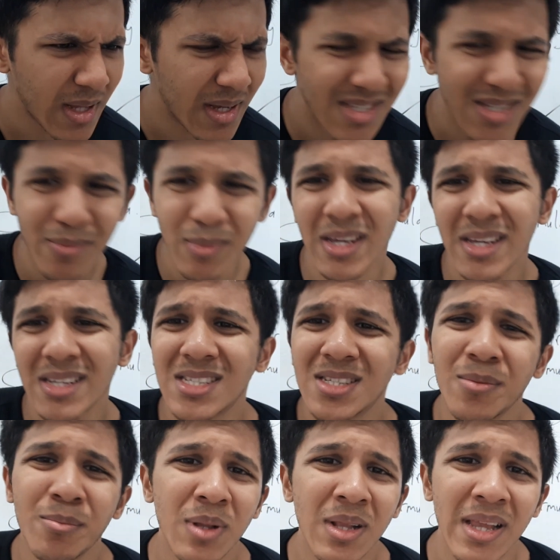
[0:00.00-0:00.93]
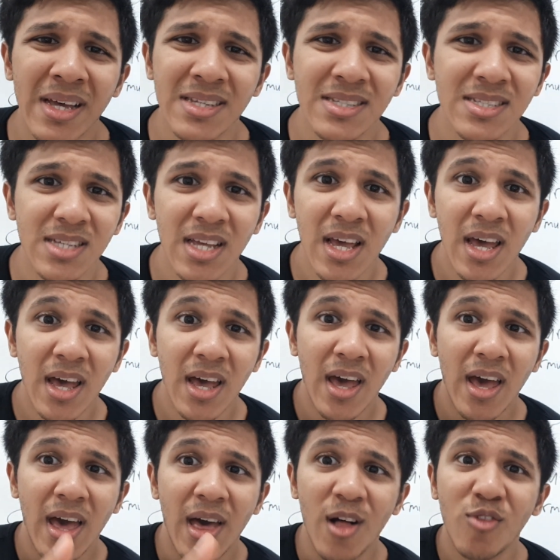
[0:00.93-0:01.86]
something as simple as
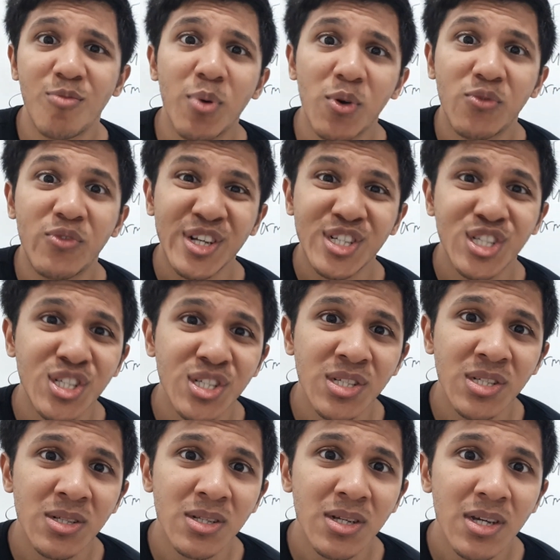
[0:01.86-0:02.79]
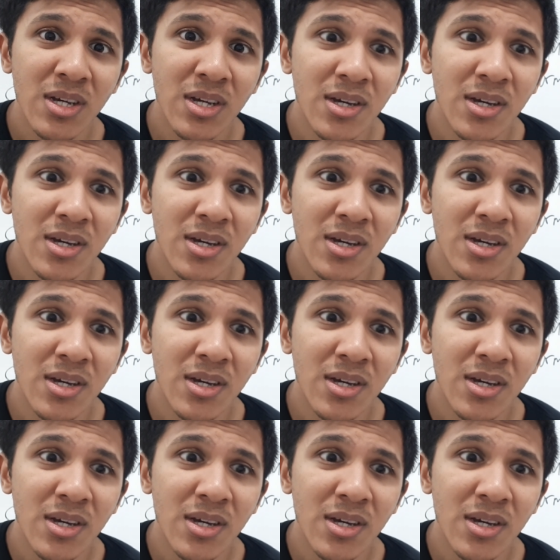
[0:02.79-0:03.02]
health professional